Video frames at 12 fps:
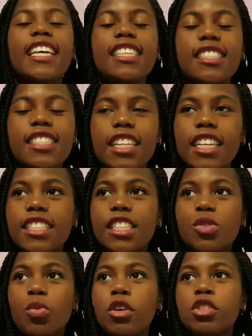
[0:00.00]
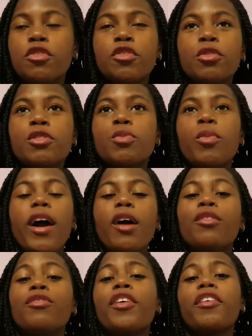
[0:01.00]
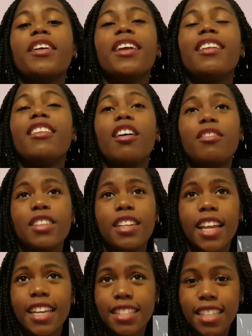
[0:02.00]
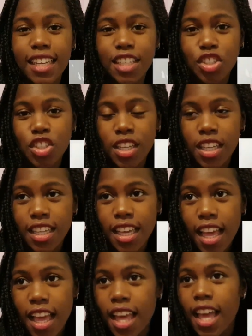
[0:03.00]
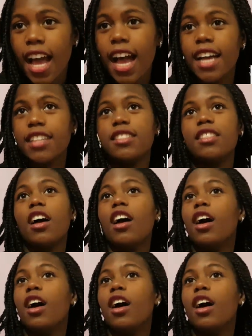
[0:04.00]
Liz is wonderful as well, very lovely lady. She has